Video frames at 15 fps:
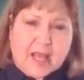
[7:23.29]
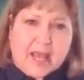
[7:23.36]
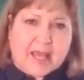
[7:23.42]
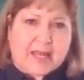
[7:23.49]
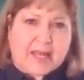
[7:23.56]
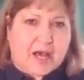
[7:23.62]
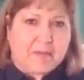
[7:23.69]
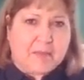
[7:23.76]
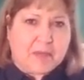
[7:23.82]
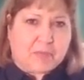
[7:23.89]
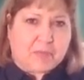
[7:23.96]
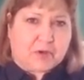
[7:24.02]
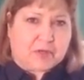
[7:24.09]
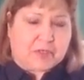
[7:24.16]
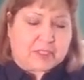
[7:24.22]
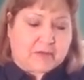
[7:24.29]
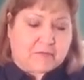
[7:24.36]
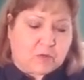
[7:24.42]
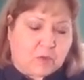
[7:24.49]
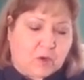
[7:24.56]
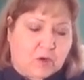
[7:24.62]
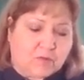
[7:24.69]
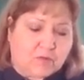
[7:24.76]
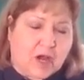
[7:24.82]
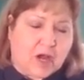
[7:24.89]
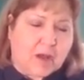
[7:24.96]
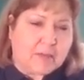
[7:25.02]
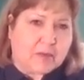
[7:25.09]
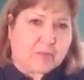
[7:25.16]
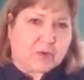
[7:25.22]
And hummingbirds, if it weren't for
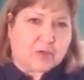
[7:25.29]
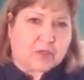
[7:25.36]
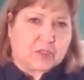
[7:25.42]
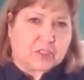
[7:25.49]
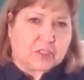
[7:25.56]
hummingbirds,